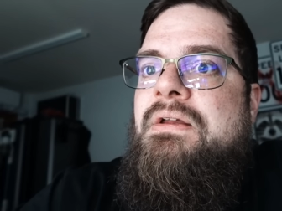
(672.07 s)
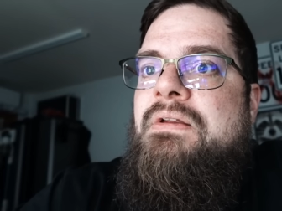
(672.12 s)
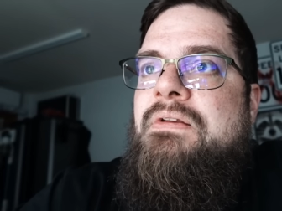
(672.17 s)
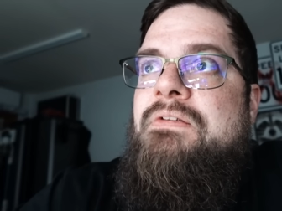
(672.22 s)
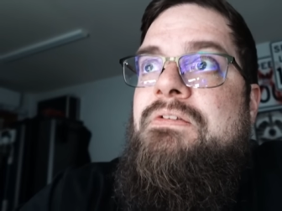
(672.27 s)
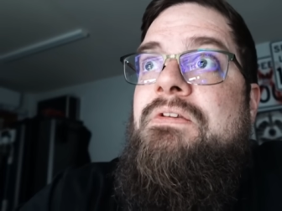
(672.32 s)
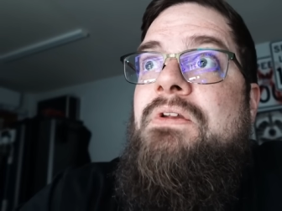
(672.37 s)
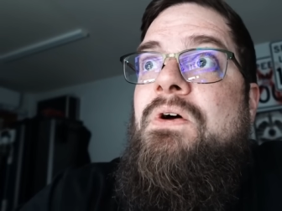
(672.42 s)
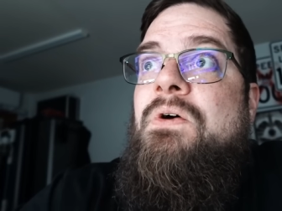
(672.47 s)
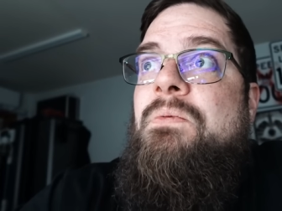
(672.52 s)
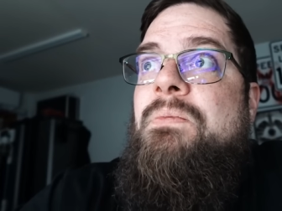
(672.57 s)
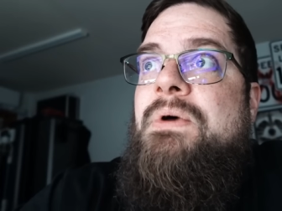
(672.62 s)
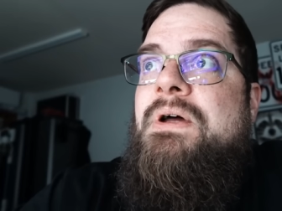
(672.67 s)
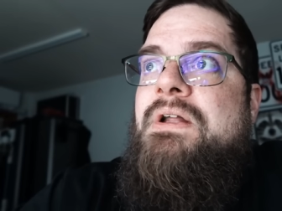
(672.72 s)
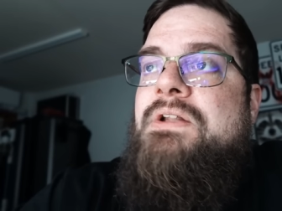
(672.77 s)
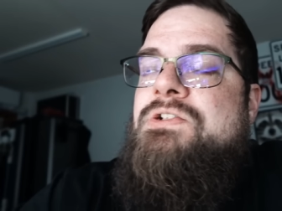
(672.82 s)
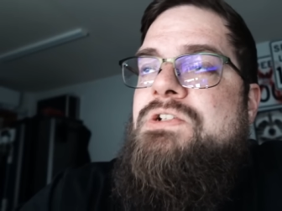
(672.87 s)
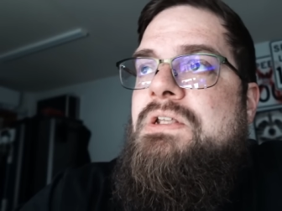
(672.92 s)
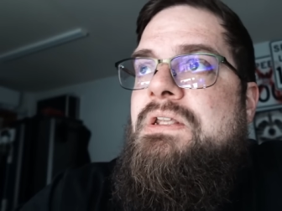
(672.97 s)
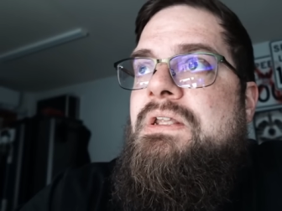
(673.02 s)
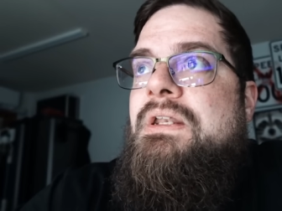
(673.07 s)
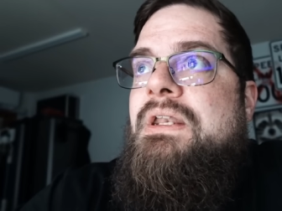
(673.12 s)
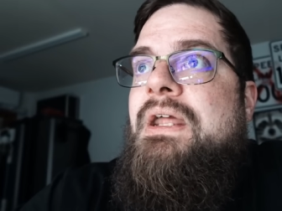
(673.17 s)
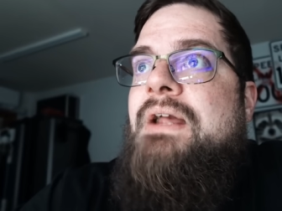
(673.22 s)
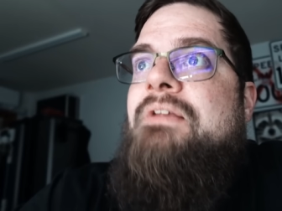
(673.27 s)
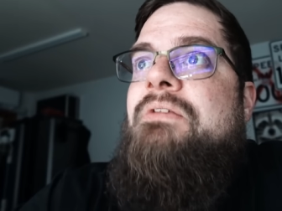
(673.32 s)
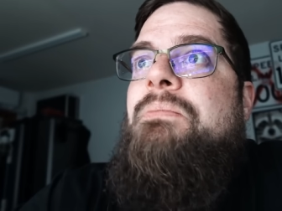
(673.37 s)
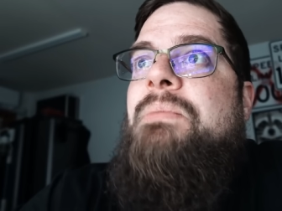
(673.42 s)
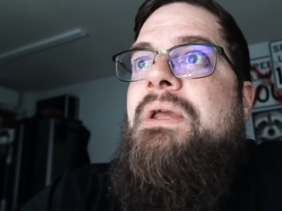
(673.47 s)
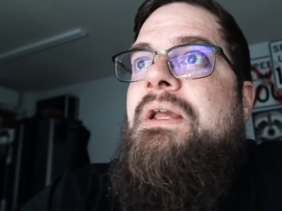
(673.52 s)
so much and the
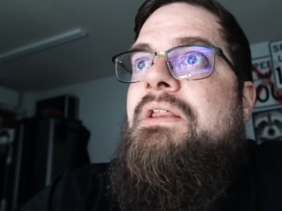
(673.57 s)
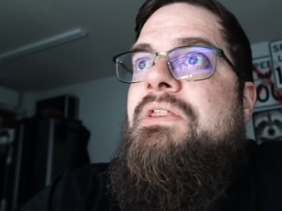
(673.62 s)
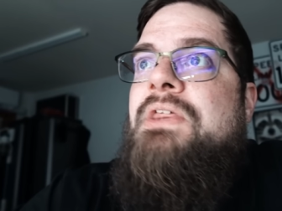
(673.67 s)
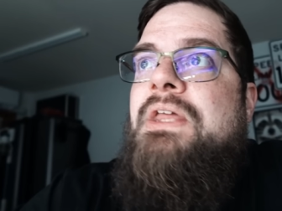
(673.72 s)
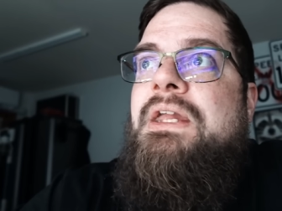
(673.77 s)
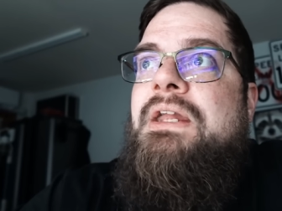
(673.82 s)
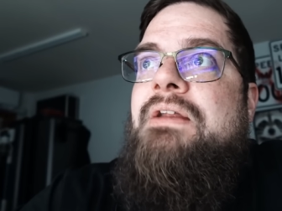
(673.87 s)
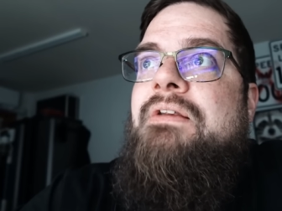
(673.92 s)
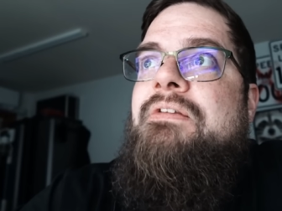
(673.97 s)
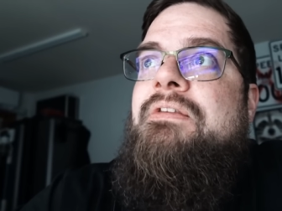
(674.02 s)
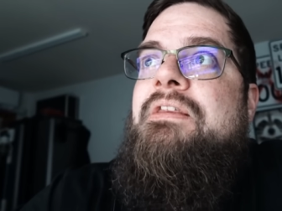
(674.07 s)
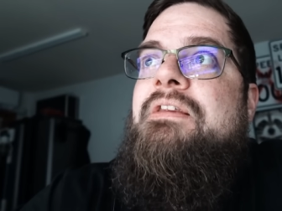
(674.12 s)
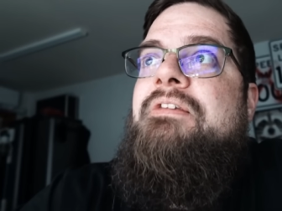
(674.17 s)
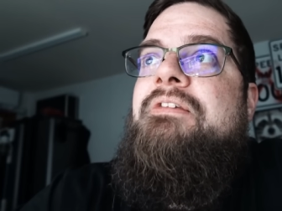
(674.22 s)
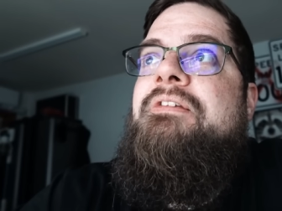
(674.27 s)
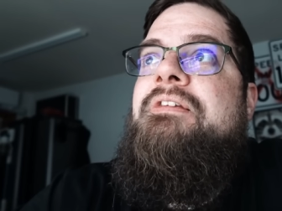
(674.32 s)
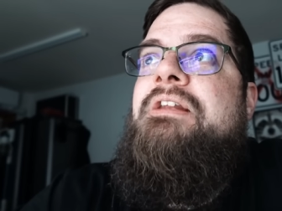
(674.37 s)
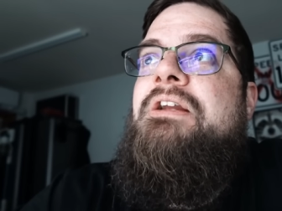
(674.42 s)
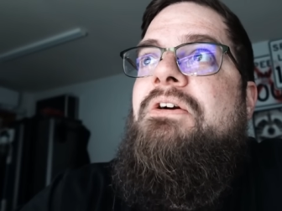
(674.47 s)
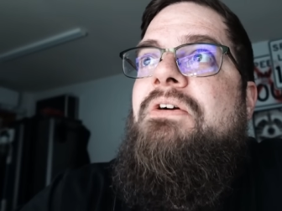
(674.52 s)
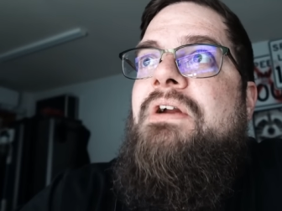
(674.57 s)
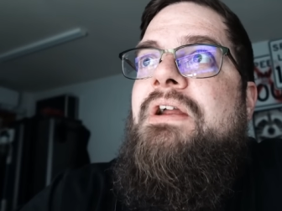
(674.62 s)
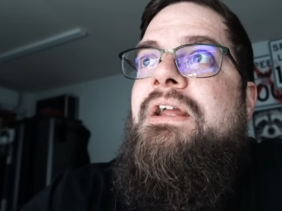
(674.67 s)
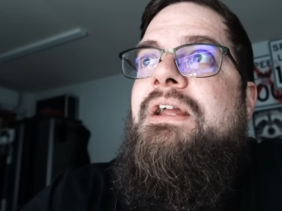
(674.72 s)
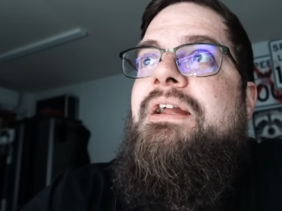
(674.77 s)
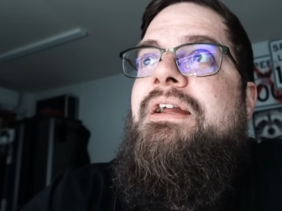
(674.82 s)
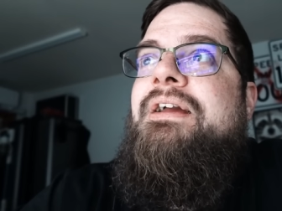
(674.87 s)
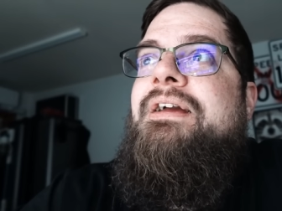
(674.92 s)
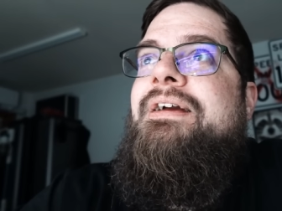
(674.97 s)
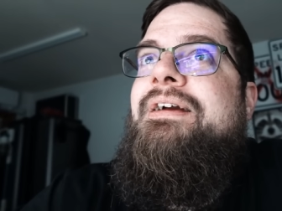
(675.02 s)
next big thing is the
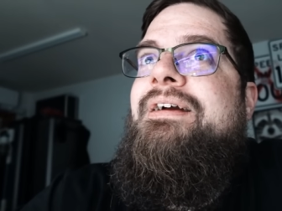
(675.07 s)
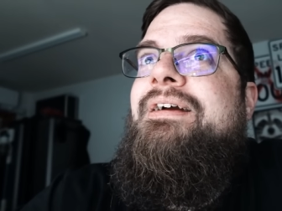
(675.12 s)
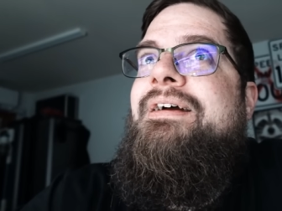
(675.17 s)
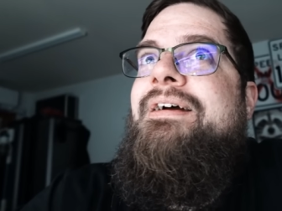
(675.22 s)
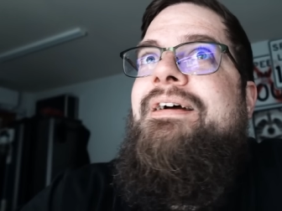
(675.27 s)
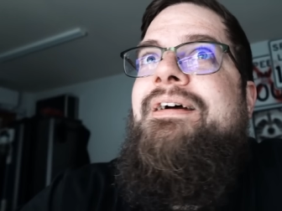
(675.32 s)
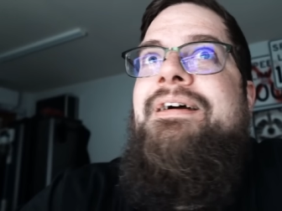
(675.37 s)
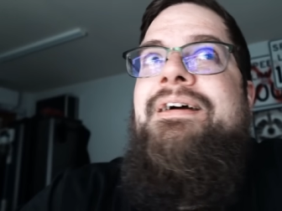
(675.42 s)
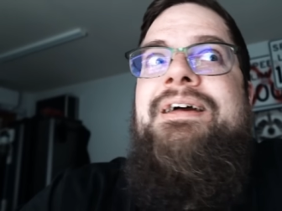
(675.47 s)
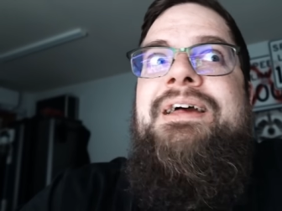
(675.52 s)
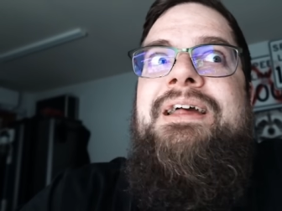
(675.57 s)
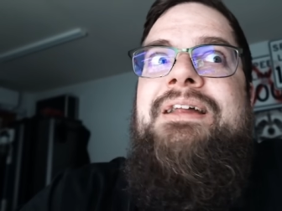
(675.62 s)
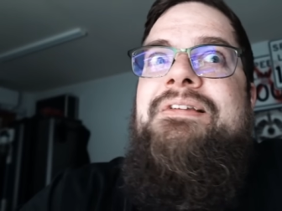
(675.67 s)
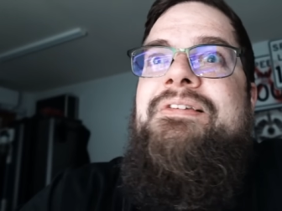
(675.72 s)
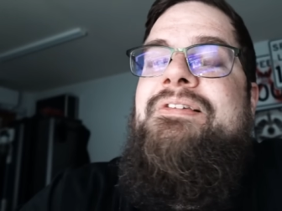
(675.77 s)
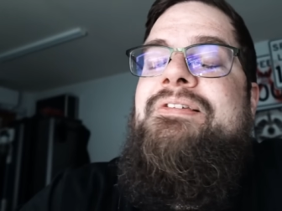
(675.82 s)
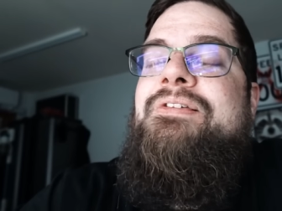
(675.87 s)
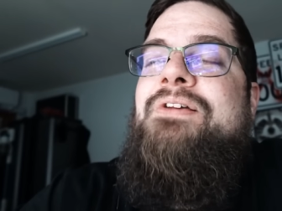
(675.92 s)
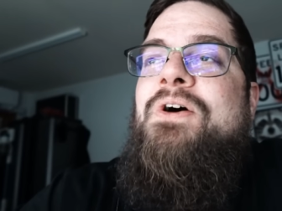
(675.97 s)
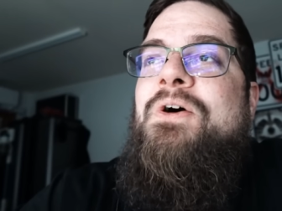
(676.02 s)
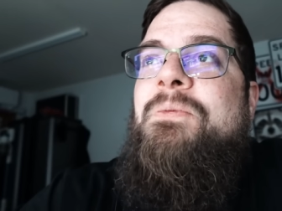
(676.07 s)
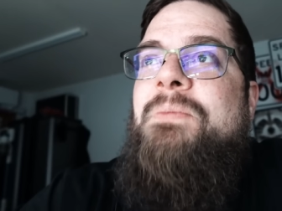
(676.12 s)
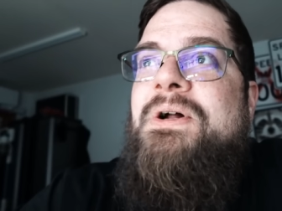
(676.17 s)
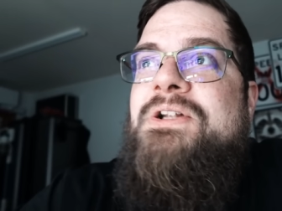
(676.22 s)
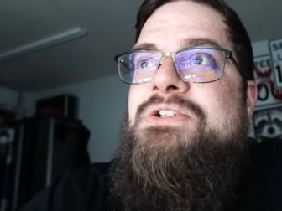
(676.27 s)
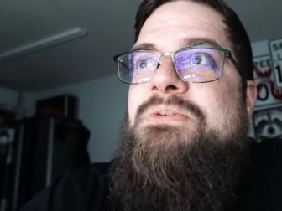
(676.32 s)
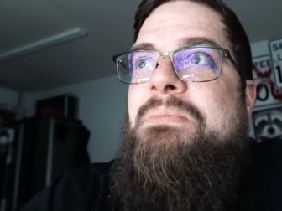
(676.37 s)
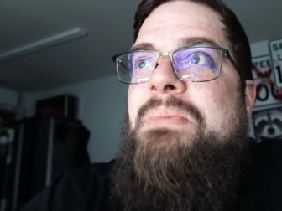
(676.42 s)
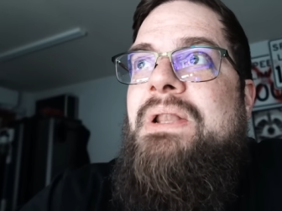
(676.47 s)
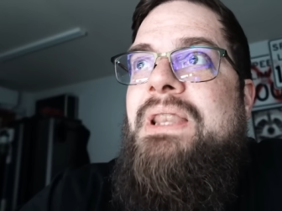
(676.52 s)
steering has so
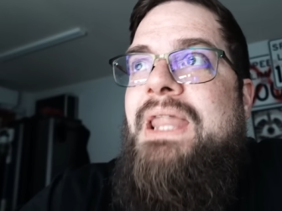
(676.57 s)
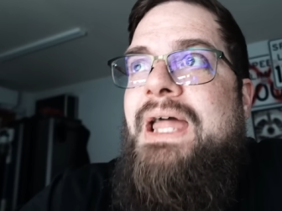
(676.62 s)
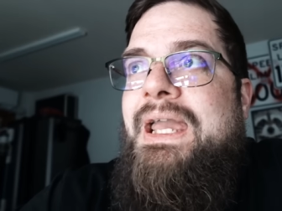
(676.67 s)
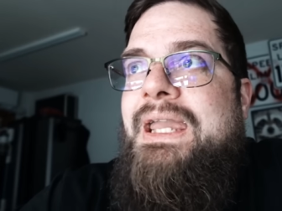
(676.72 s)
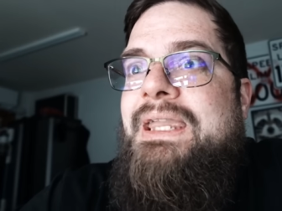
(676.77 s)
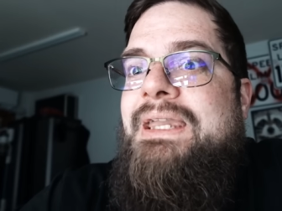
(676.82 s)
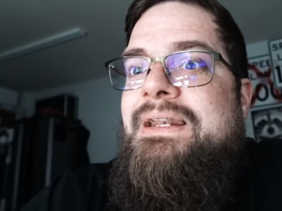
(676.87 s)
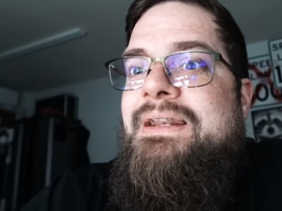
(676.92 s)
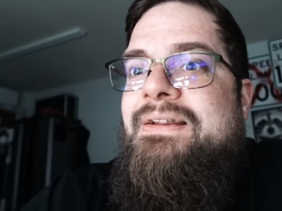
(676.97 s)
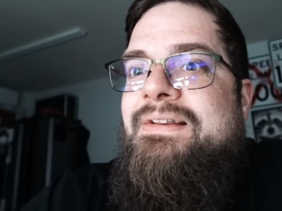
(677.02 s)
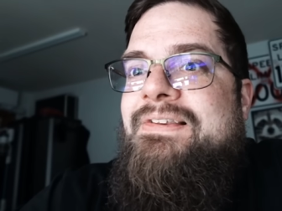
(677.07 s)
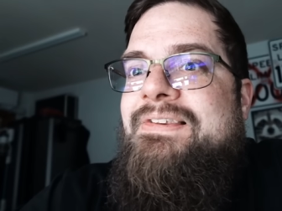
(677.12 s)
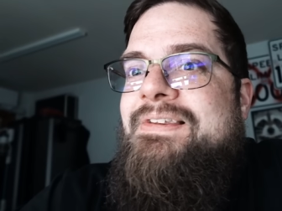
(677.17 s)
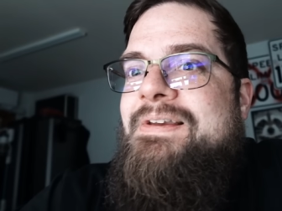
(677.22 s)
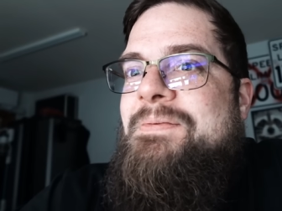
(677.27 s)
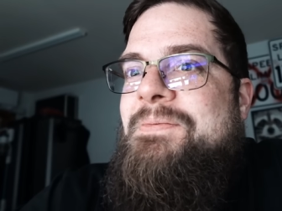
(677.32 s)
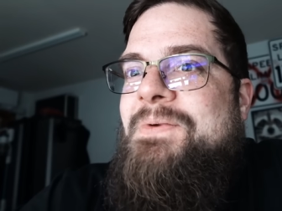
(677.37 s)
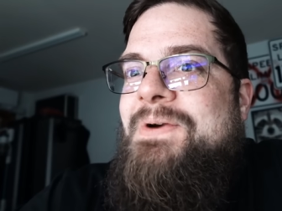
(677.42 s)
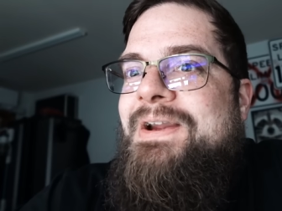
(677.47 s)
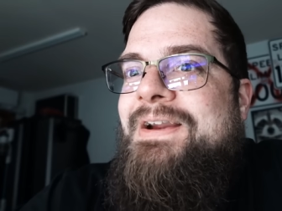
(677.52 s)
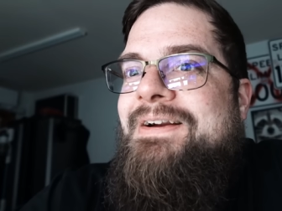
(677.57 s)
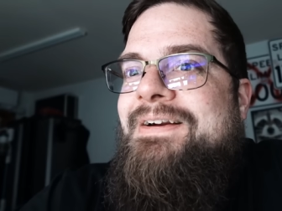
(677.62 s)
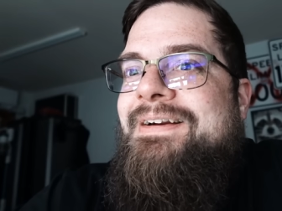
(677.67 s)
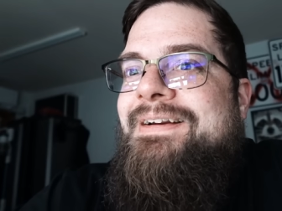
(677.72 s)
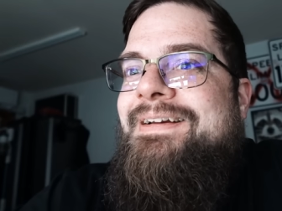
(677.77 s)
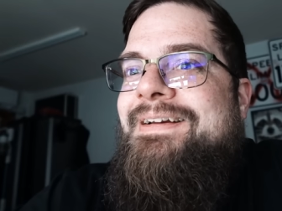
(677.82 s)
much play in it somewhere